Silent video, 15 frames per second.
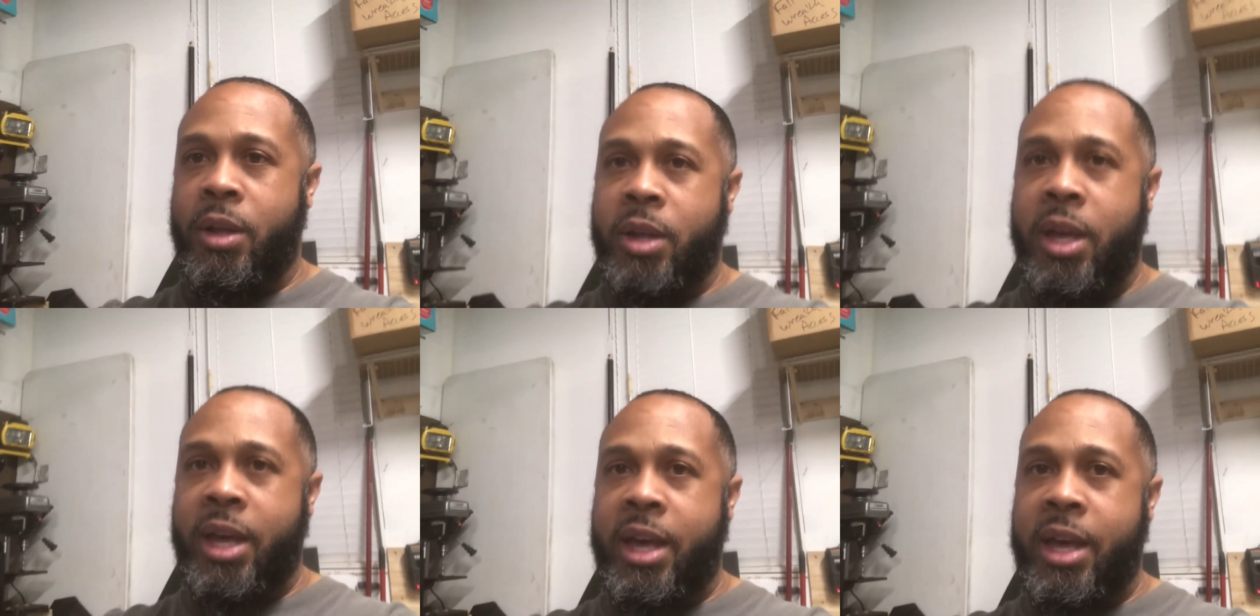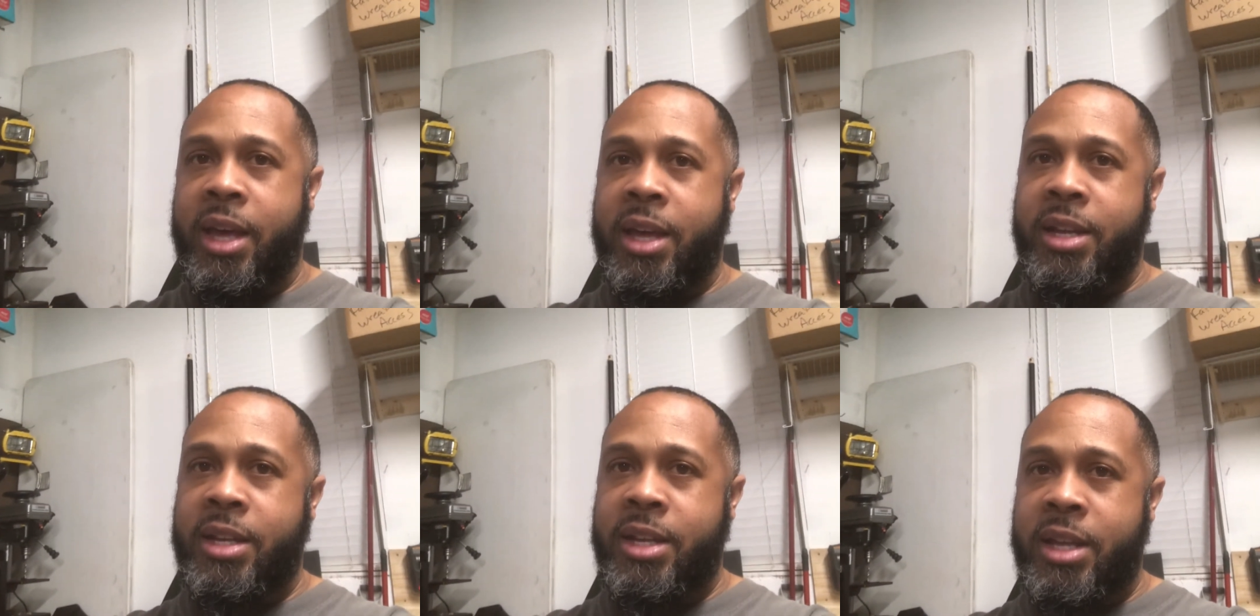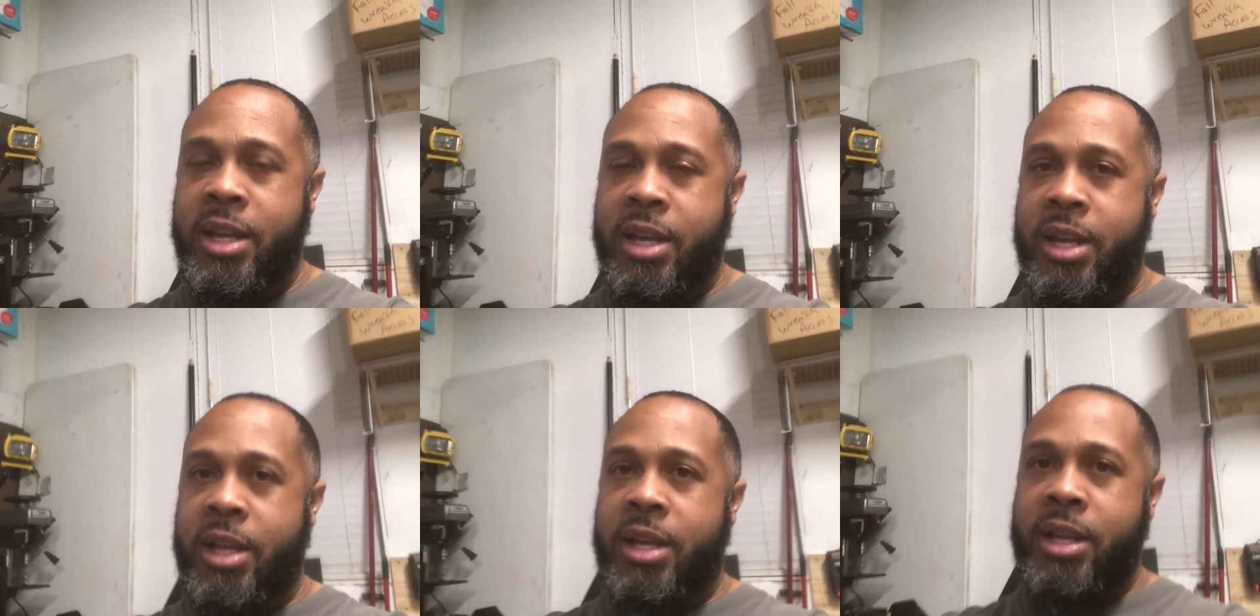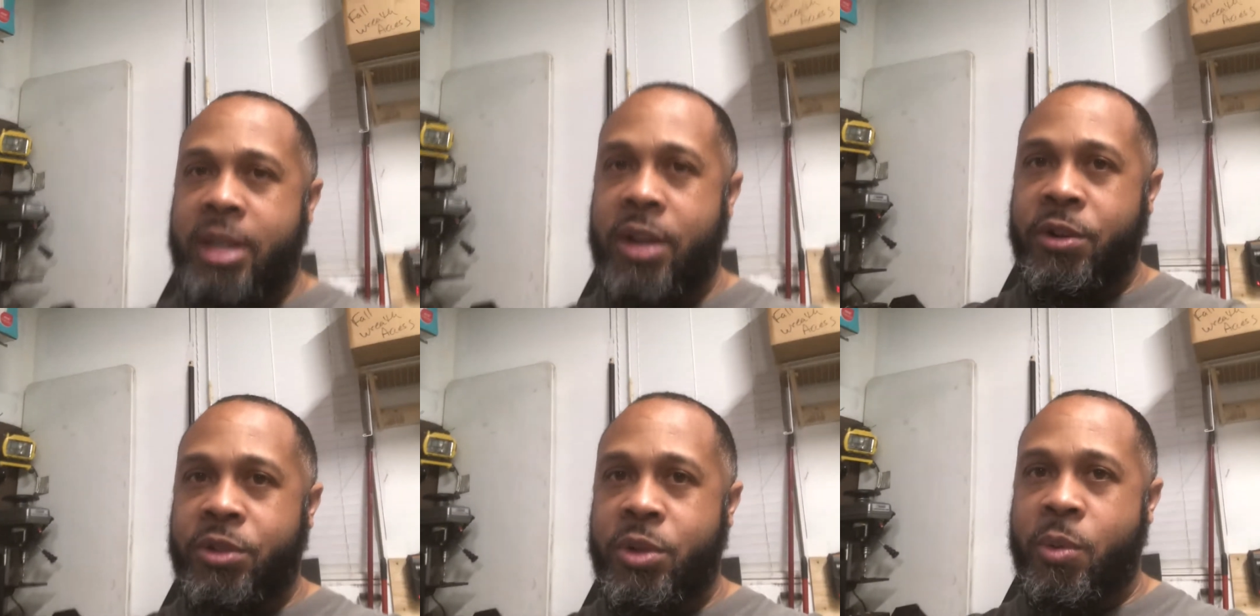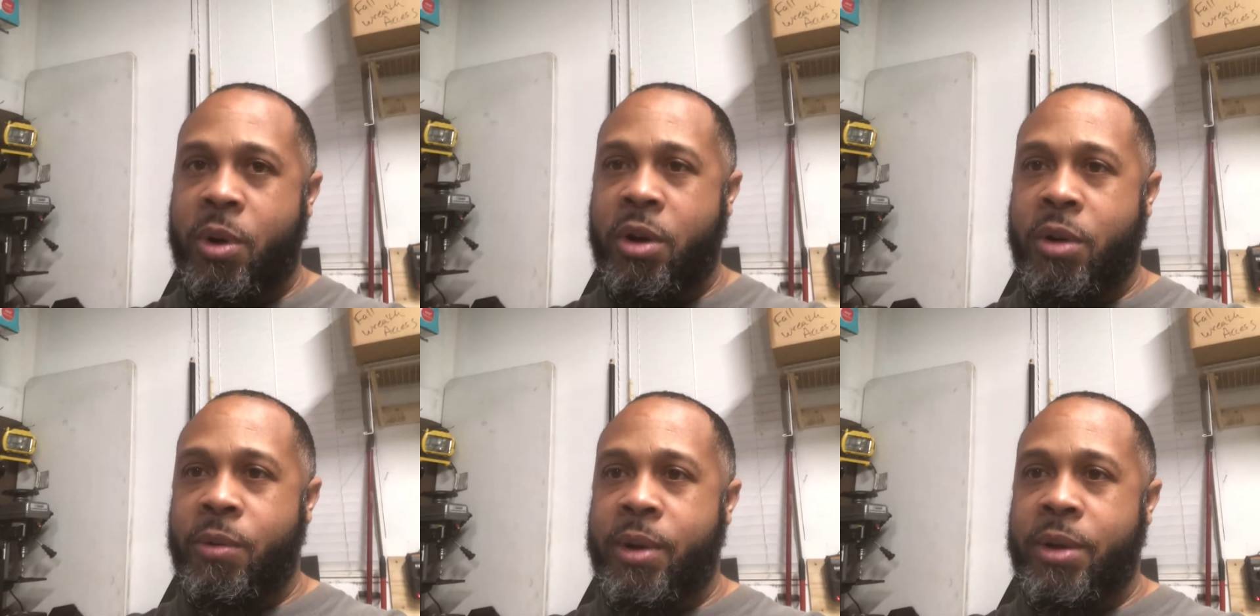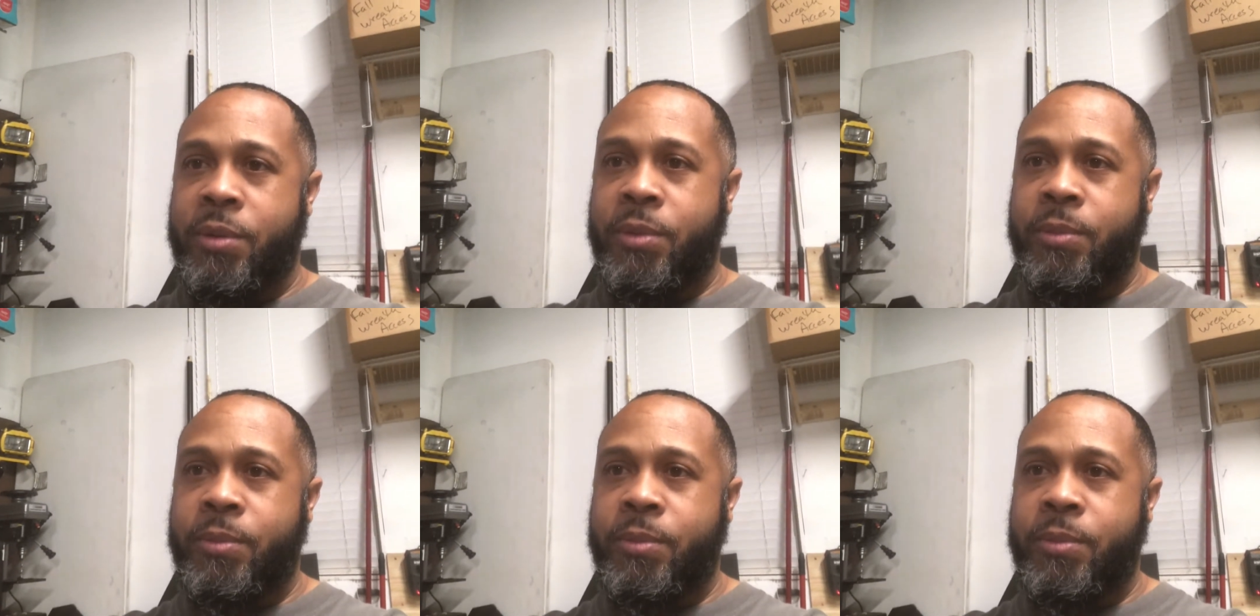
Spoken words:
and here's the walk around.